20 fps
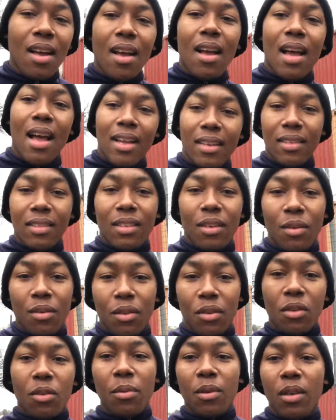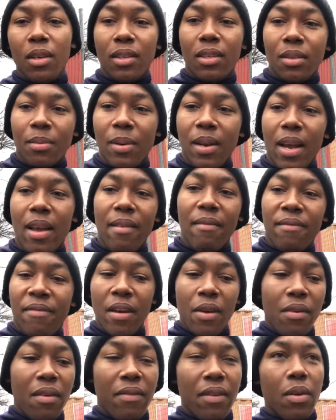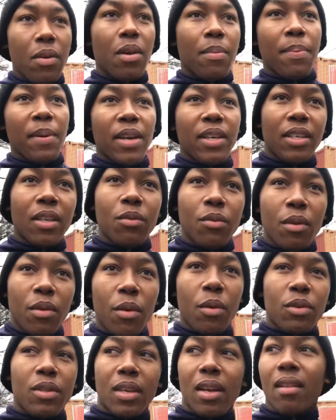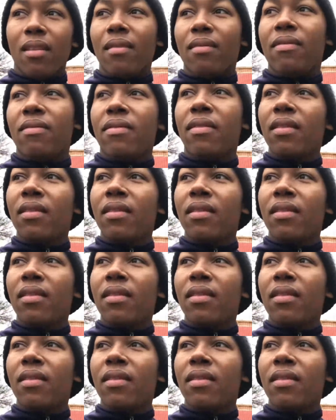and you'll need to be very, very patient with yourself,